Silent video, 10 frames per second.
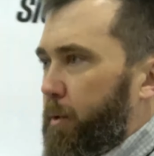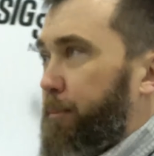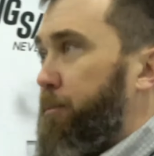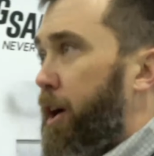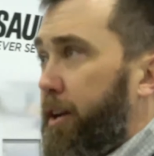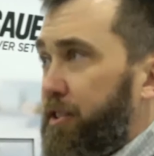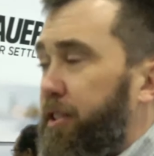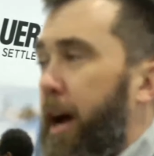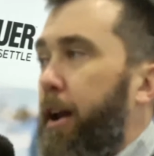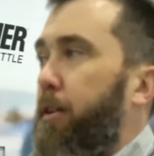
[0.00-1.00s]
when I'm talking
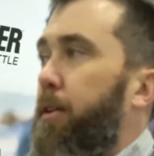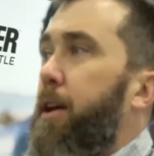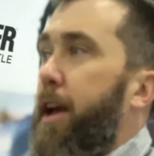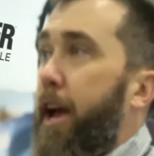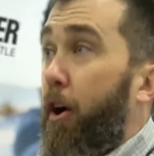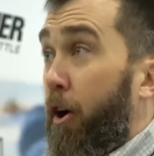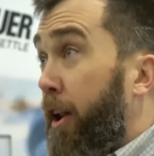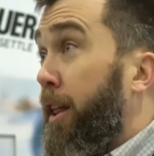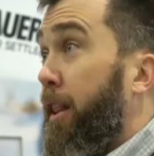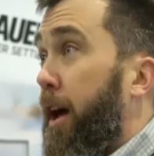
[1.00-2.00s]
Steiner in our
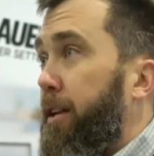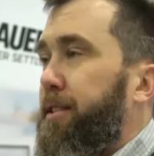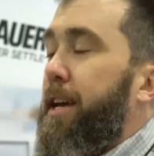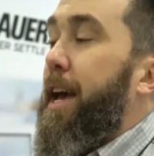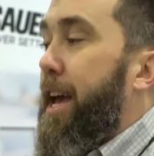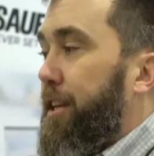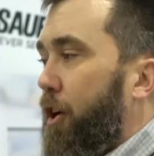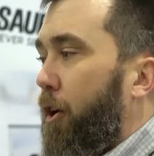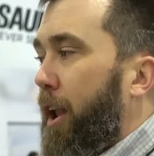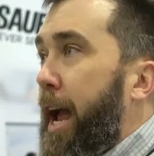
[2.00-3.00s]
hunting lines is
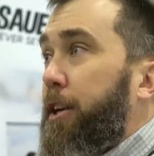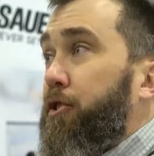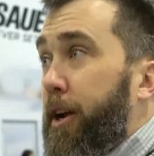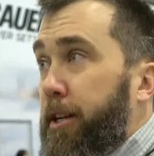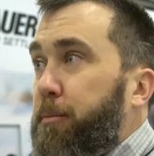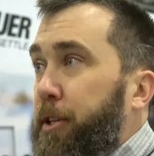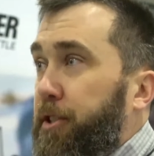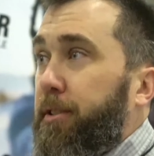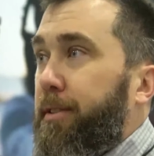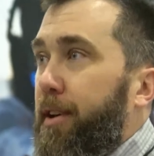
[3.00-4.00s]
our light
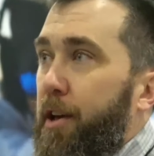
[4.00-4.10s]
transmission.